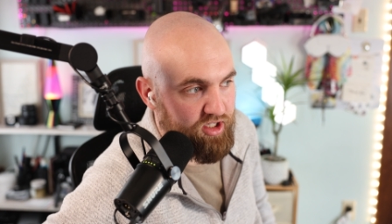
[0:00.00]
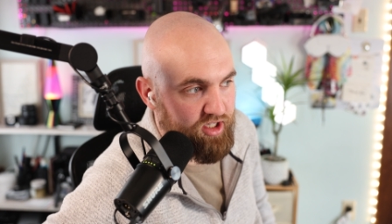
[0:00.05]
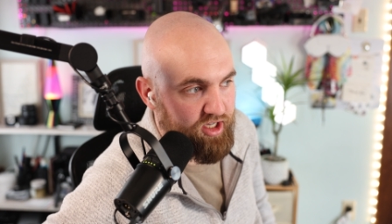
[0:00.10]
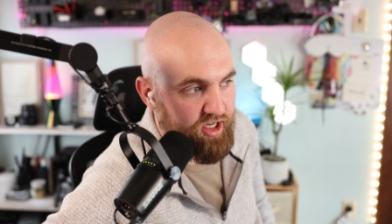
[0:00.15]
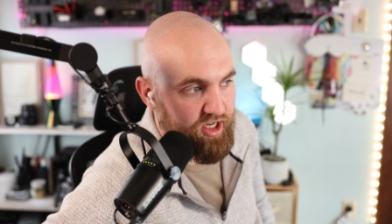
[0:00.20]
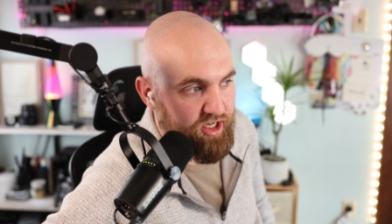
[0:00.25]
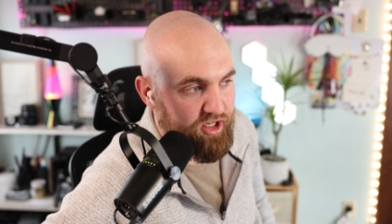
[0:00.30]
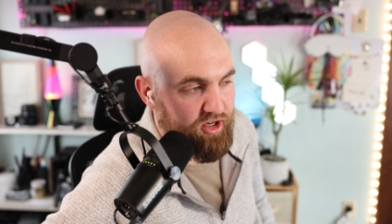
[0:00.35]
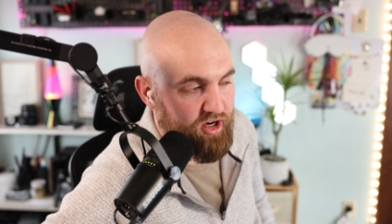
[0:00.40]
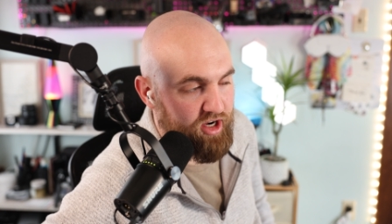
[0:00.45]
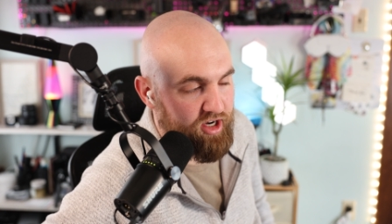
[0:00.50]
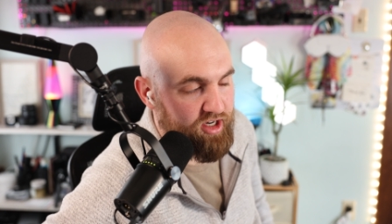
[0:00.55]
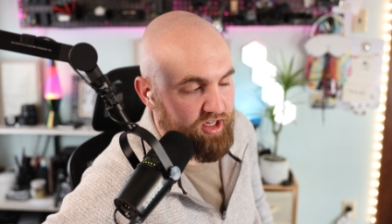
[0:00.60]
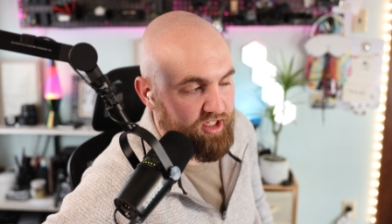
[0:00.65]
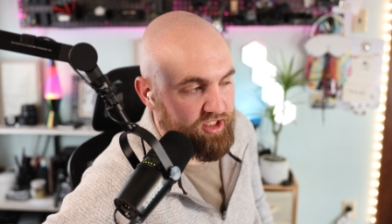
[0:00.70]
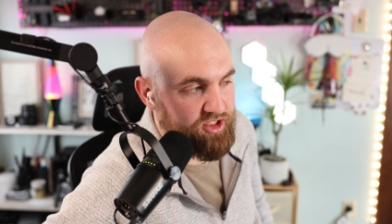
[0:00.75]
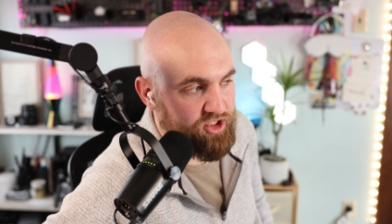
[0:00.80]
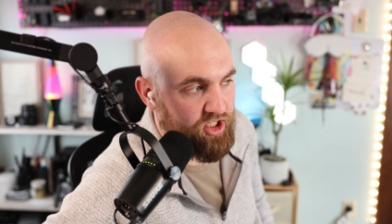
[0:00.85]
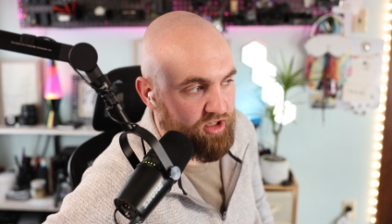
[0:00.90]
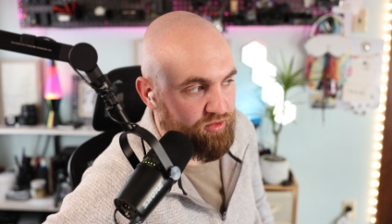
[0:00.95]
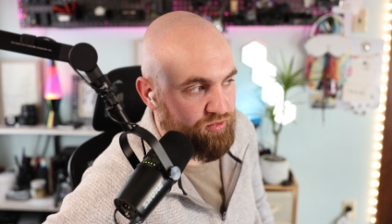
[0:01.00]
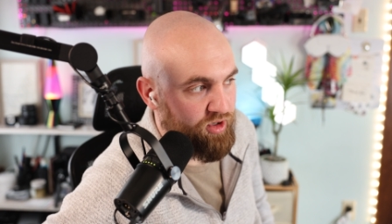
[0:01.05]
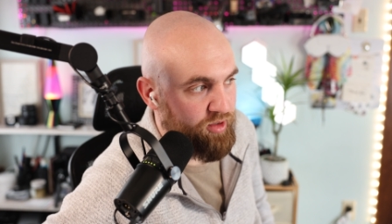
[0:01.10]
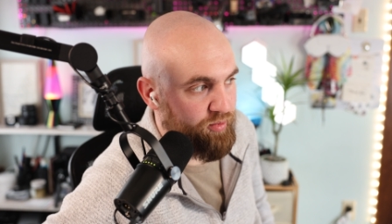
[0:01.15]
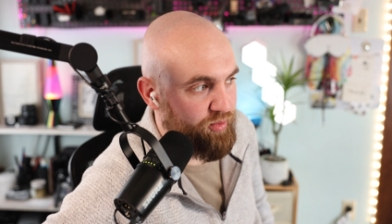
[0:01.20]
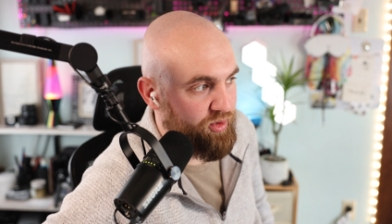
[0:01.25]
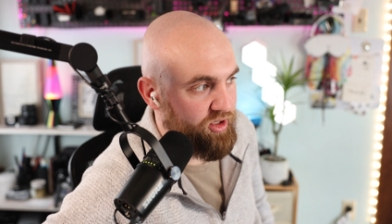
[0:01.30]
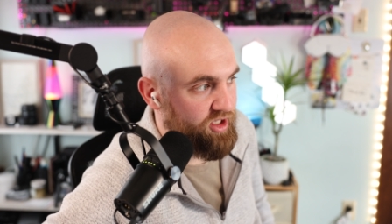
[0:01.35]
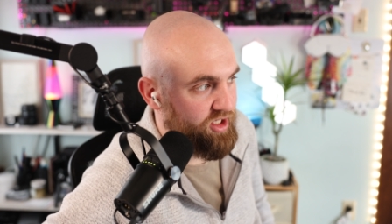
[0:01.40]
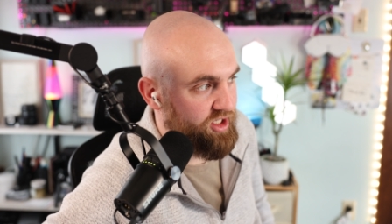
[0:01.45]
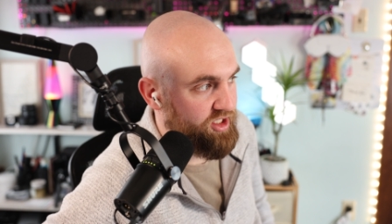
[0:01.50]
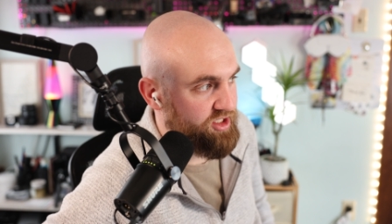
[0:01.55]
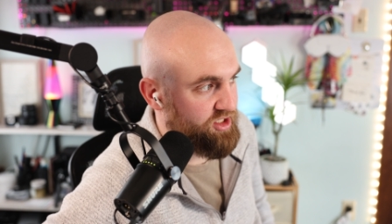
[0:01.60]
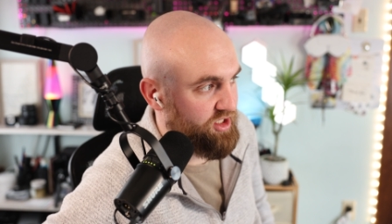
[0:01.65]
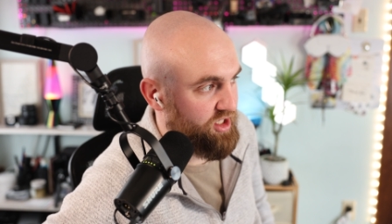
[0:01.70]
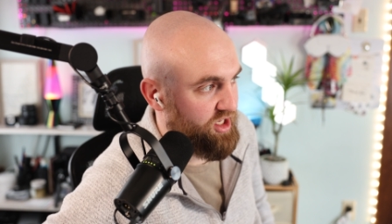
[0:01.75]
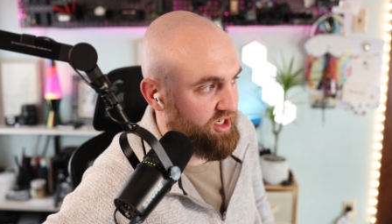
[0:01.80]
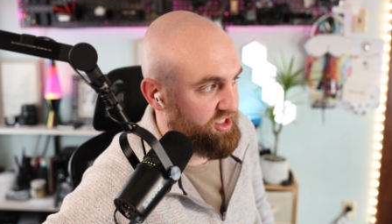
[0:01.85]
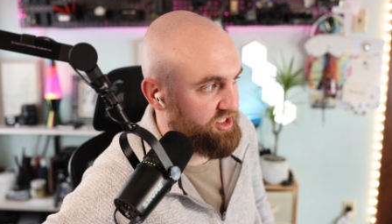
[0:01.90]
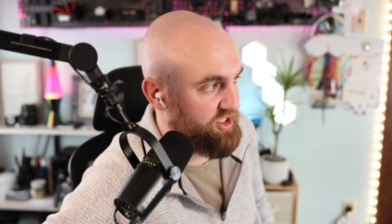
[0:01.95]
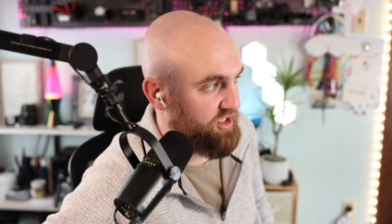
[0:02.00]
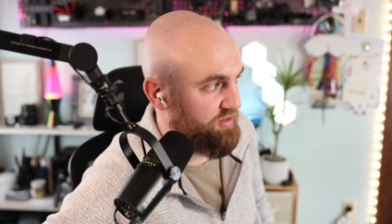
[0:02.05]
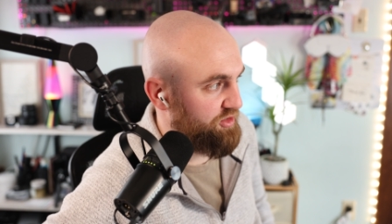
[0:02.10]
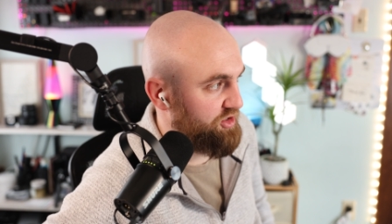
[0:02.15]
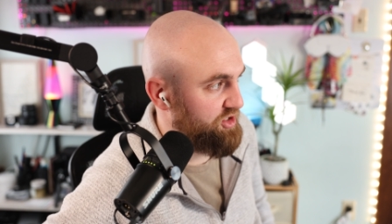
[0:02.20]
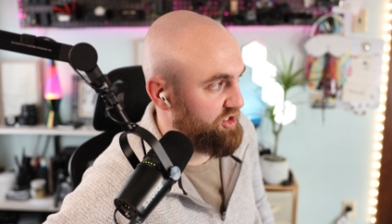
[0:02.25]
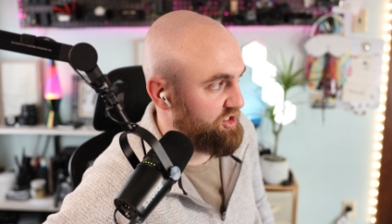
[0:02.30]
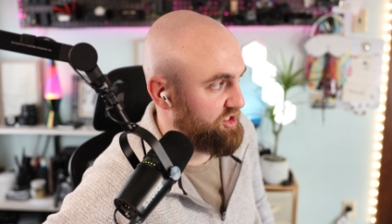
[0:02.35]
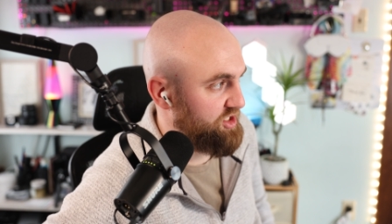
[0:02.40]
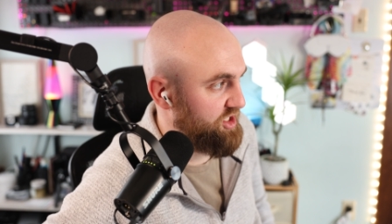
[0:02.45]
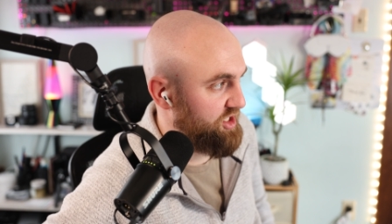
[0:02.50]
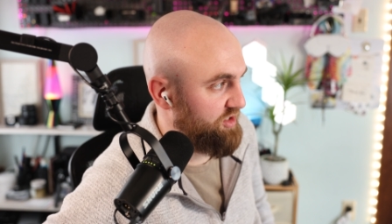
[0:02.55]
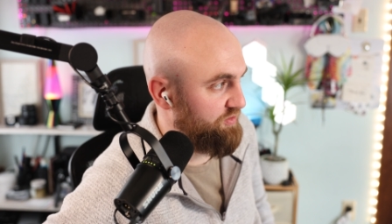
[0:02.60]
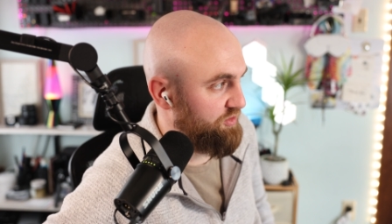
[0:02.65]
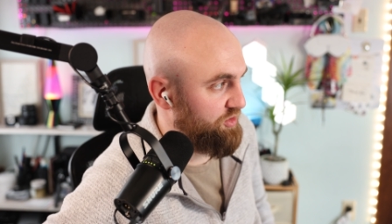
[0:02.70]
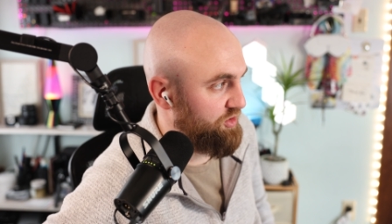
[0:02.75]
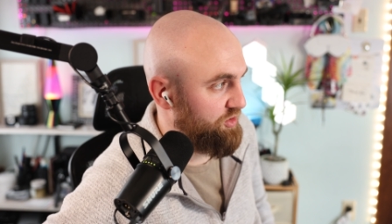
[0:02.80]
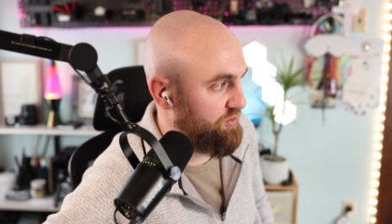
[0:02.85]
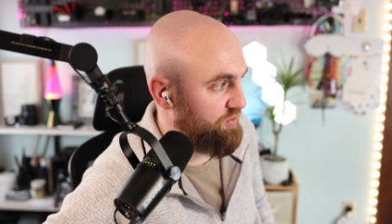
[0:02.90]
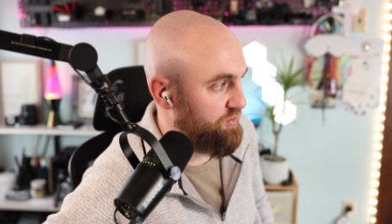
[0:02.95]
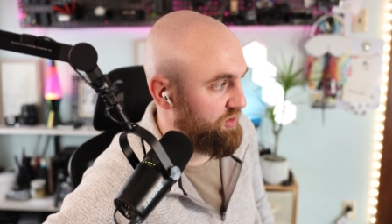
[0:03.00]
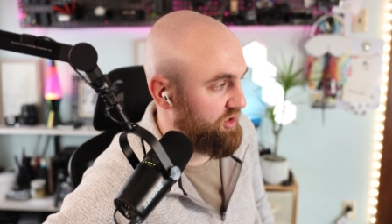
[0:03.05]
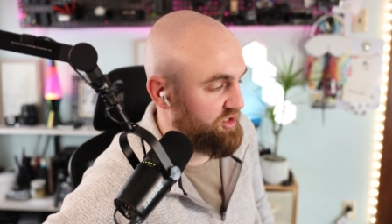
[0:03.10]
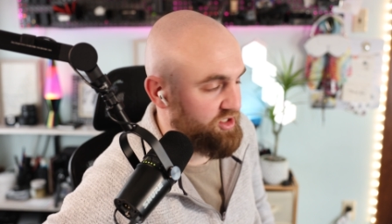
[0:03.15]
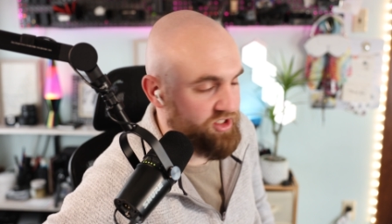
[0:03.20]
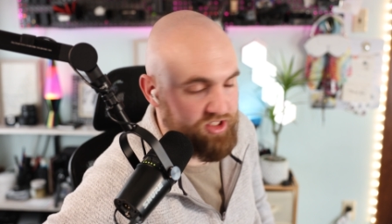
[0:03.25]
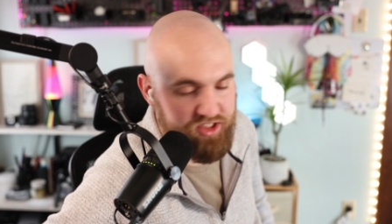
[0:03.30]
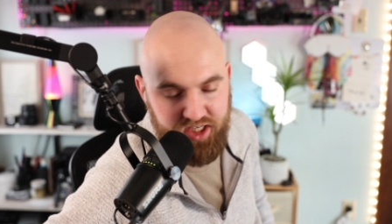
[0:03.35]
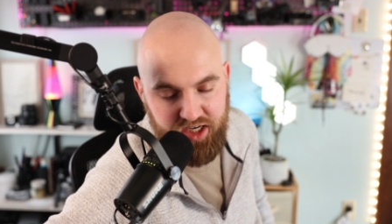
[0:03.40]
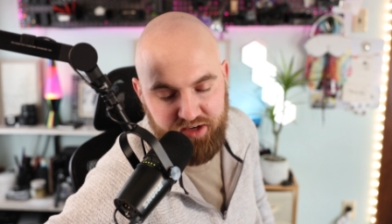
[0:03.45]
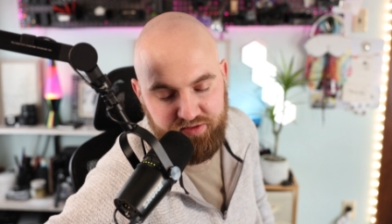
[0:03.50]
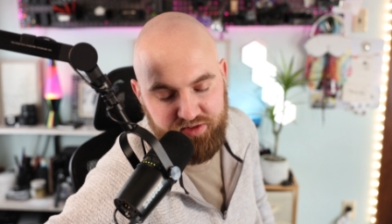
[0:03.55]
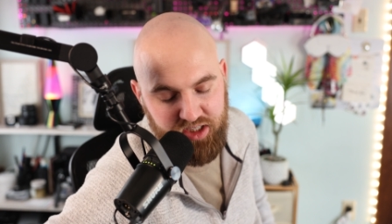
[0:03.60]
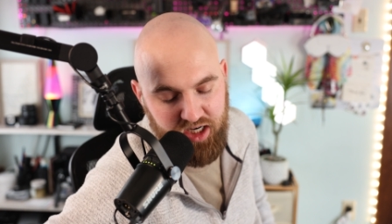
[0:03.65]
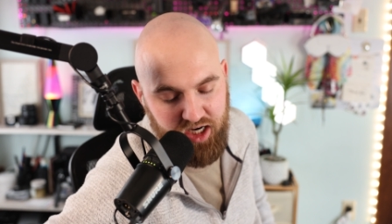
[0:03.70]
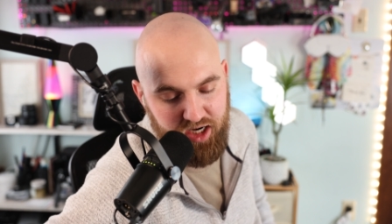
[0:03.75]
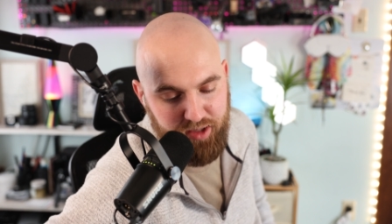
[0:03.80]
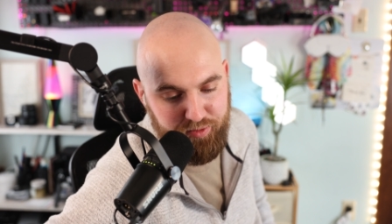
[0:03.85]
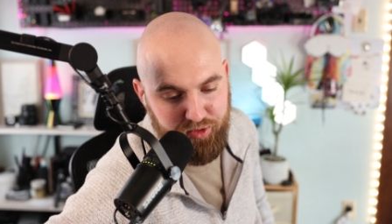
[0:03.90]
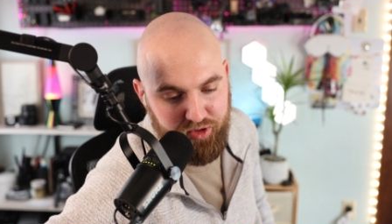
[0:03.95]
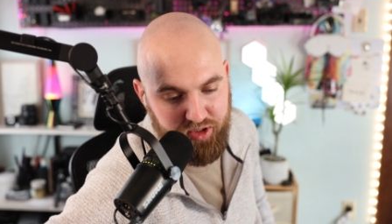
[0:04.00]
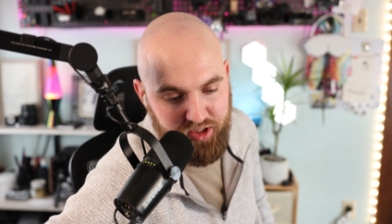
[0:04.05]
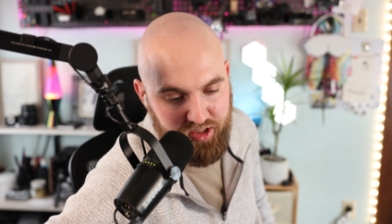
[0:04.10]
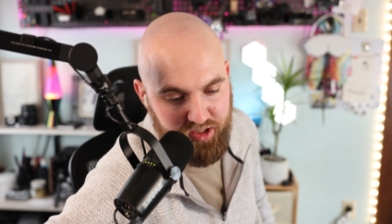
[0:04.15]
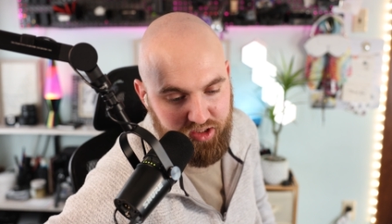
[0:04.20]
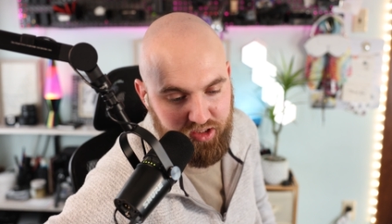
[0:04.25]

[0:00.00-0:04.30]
in your editing software, but it's a lot easier if you just if you to save time you can